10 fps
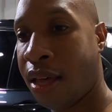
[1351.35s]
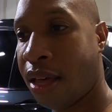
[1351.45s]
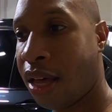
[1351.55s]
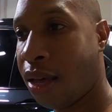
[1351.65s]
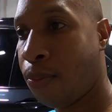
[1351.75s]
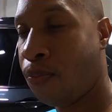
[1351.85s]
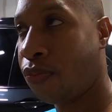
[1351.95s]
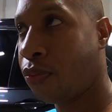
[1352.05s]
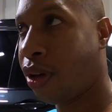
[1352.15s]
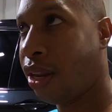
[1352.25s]

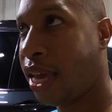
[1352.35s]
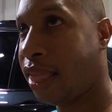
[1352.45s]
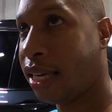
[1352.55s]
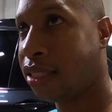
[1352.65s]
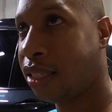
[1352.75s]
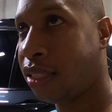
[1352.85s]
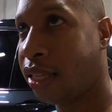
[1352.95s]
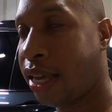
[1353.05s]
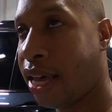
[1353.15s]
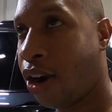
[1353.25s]
Bought a Lexus
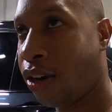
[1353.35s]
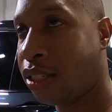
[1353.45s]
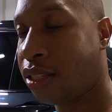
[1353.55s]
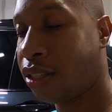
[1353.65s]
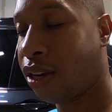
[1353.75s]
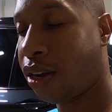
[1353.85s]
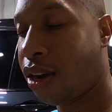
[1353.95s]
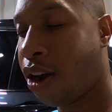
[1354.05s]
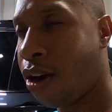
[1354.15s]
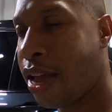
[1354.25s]
RX
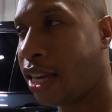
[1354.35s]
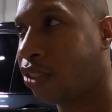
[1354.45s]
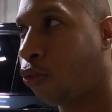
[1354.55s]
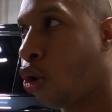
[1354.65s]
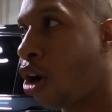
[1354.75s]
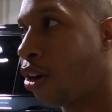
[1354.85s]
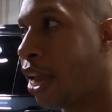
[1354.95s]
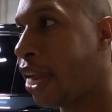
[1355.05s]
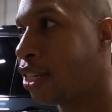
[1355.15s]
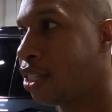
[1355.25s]

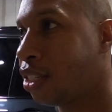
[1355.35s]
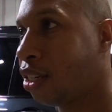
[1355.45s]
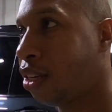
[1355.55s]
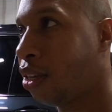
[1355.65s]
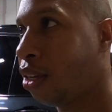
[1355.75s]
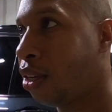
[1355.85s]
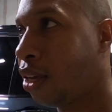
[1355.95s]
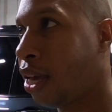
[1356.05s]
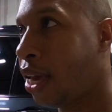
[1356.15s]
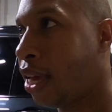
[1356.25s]
400H,
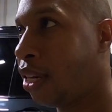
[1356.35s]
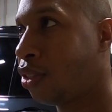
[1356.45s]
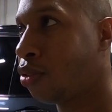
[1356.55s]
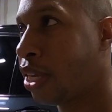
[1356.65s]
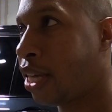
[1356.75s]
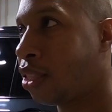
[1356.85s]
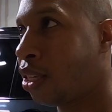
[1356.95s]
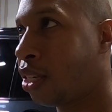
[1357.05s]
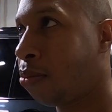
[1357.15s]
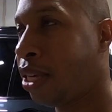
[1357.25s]
and this was at
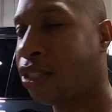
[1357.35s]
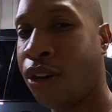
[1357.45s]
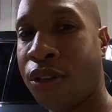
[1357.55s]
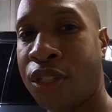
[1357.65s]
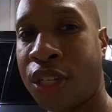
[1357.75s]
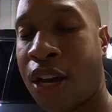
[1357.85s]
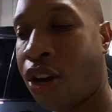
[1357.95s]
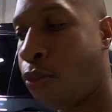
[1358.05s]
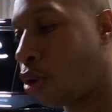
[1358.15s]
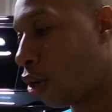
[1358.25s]
a place called
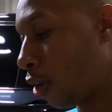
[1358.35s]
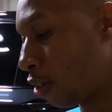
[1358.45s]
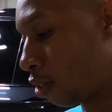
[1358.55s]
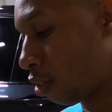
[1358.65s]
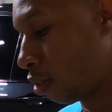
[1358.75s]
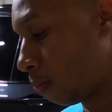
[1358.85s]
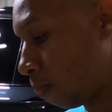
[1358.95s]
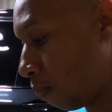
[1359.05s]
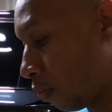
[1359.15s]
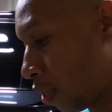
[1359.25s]
Chicago Motor Cars,
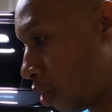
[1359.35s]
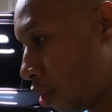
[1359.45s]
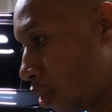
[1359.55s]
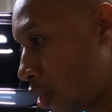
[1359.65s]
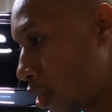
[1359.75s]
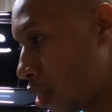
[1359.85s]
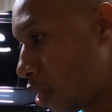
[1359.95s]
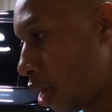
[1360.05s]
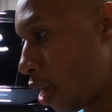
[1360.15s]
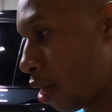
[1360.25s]

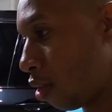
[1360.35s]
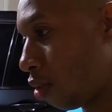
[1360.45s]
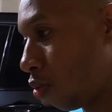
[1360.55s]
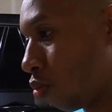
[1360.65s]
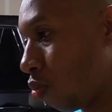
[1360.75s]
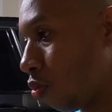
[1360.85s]
and